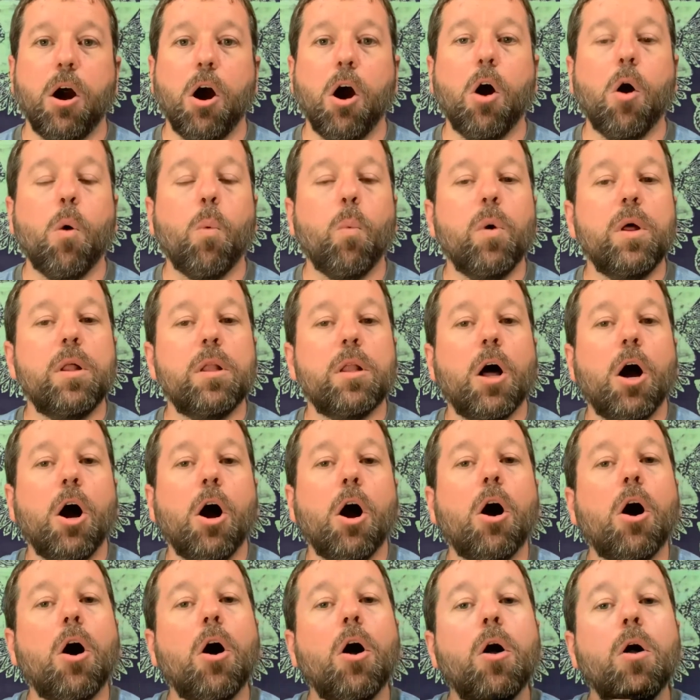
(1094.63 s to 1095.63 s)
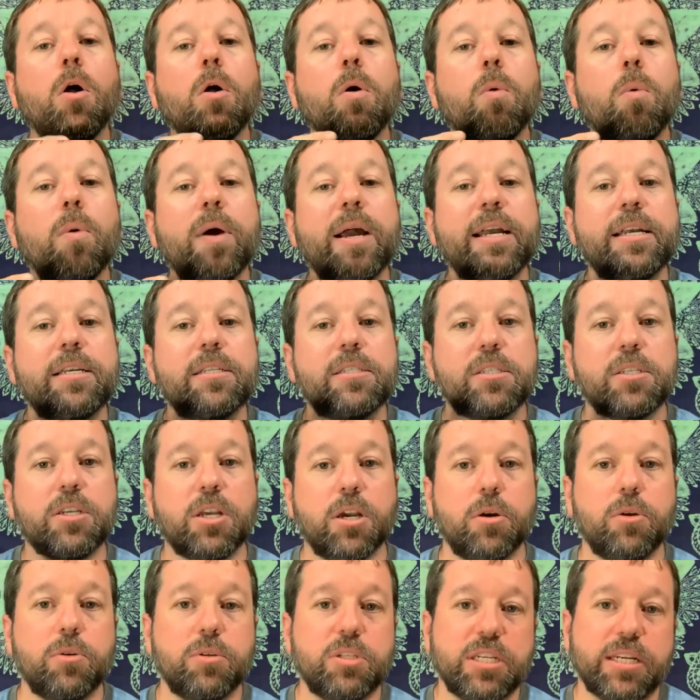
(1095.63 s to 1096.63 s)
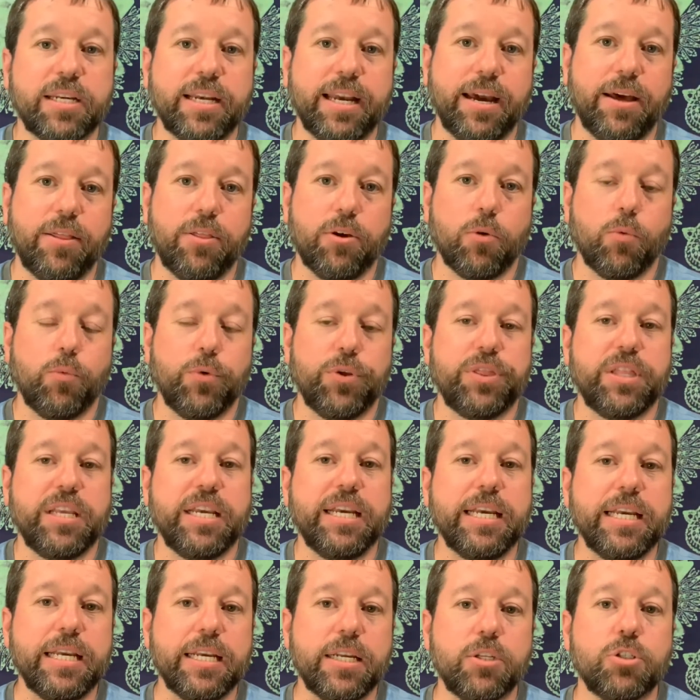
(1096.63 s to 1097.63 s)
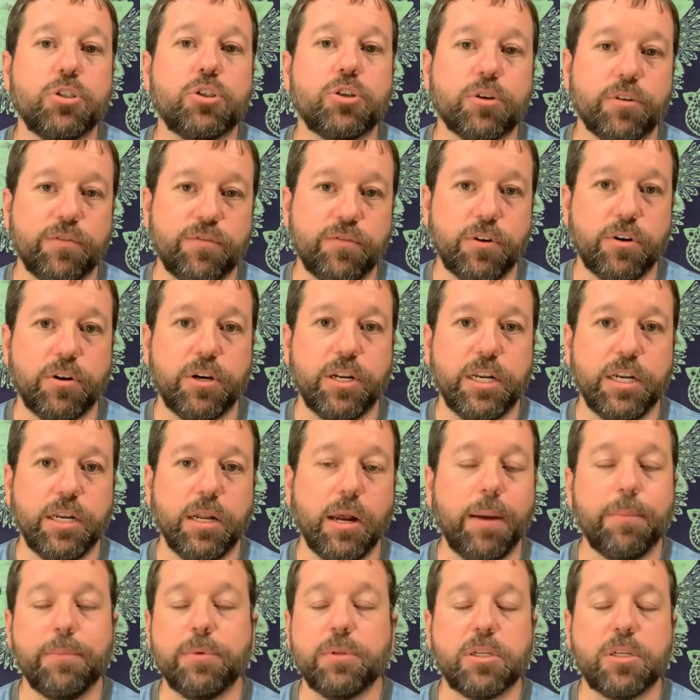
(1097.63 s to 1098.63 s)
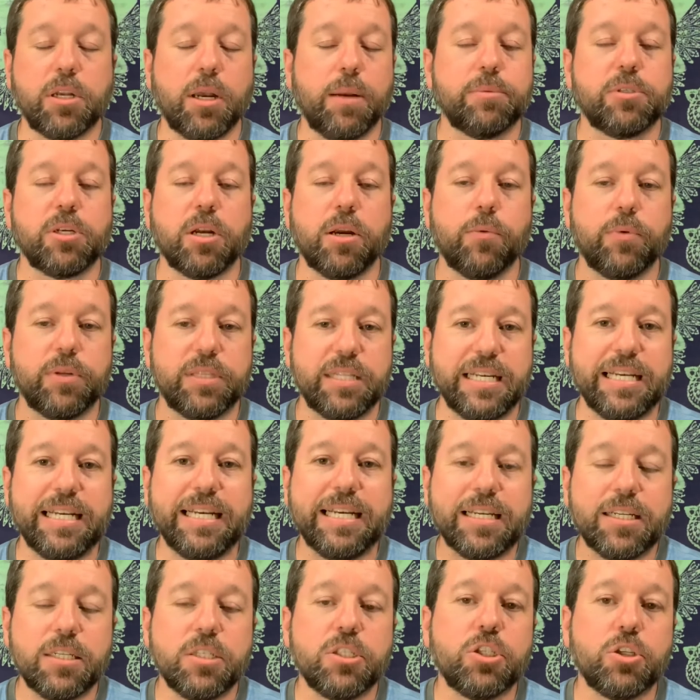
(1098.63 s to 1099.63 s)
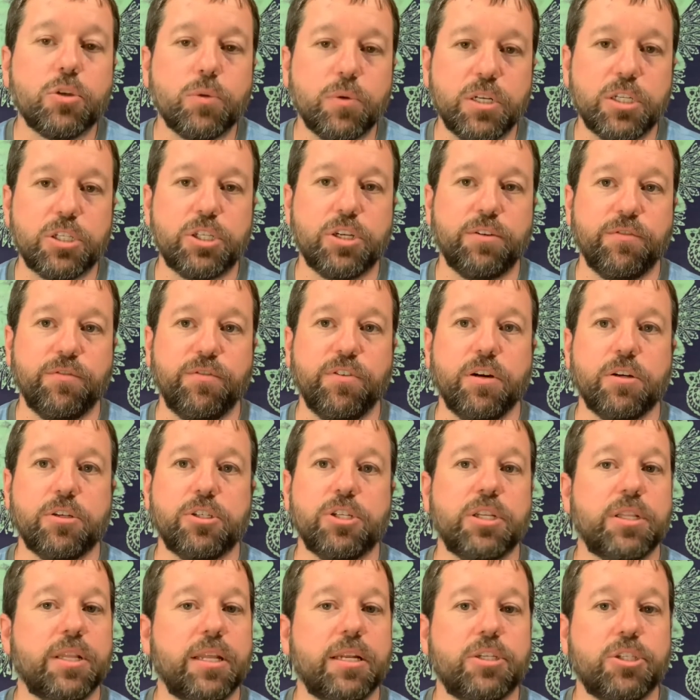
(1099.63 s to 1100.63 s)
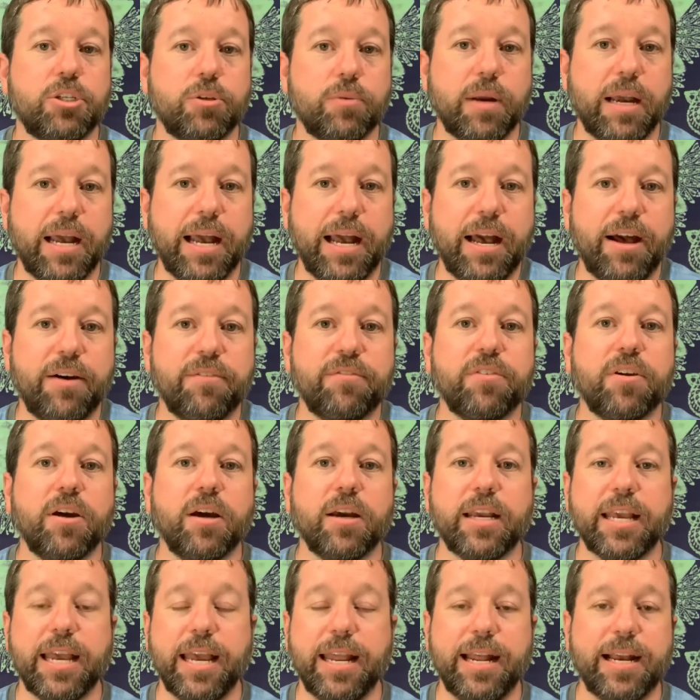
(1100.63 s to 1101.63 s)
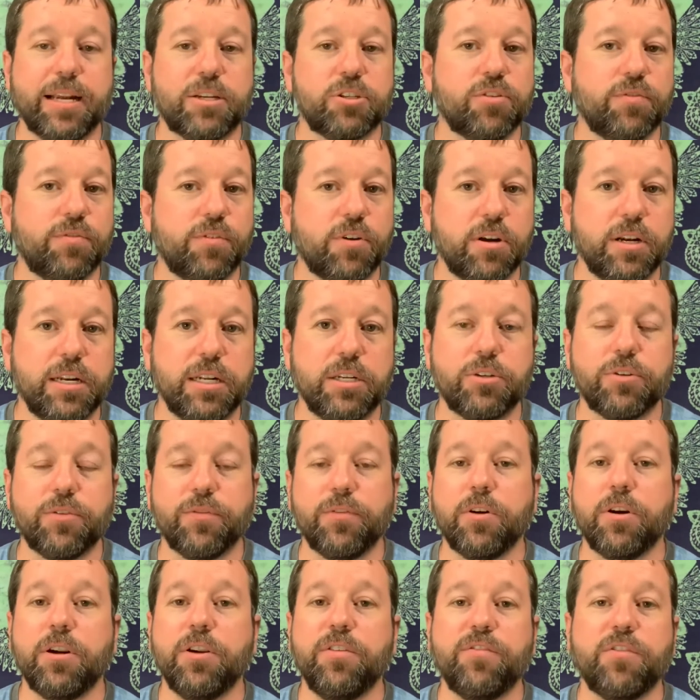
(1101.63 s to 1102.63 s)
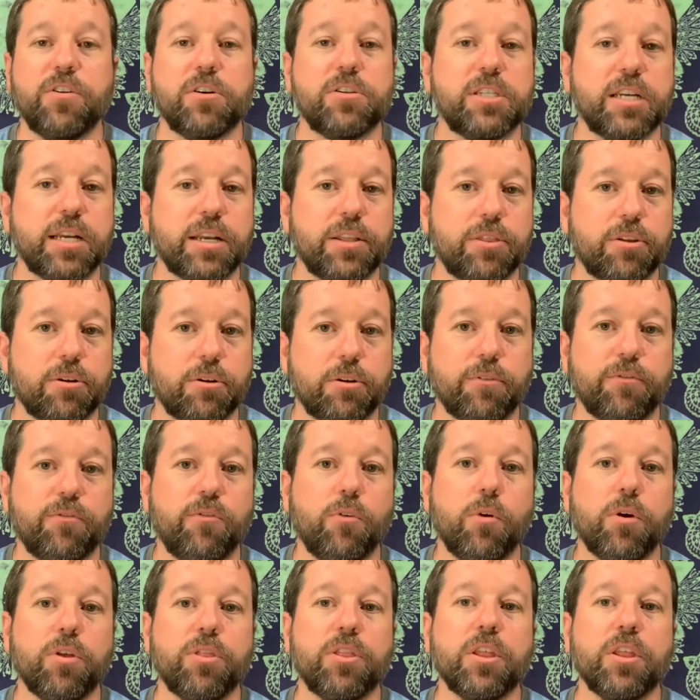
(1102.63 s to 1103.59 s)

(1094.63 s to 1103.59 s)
will always go together with the with the intuition function that you have. Again, extroverted, introverted, first, second, third, or fourth.